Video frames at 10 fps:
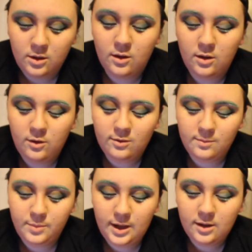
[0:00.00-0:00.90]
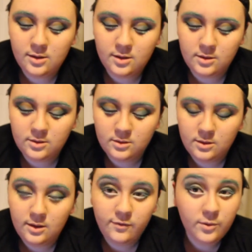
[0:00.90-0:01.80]
You can use pink
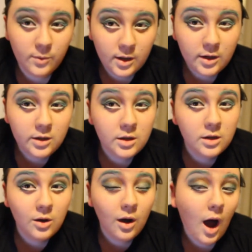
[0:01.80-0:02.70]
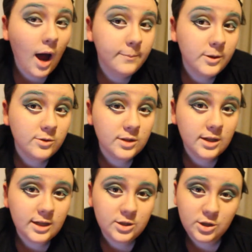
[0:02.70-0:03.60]
if you want. I'm
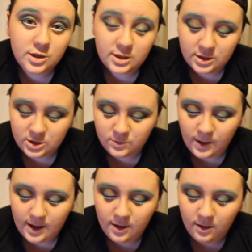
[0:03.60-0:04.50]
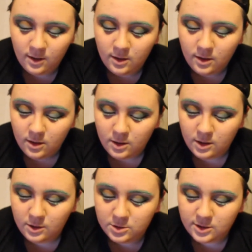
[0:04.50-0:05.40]
using a darkish red,
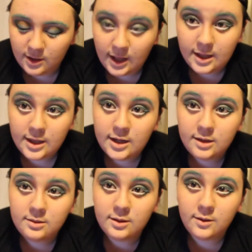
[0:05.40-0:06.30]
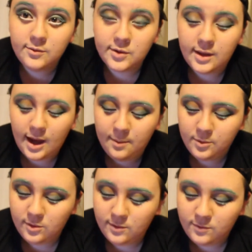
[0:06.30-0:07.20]
and you'll just lightly dust it over the
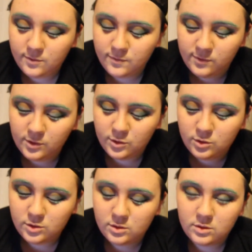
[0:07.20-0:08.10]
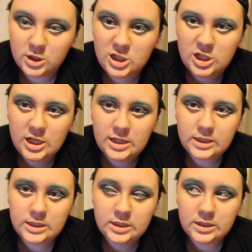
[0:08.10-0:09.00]
apples of your
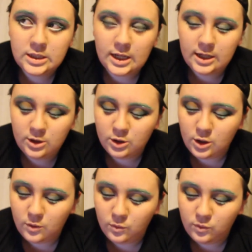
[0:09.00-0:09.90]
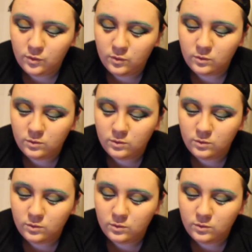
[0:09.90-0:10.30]
cheeks and your nose.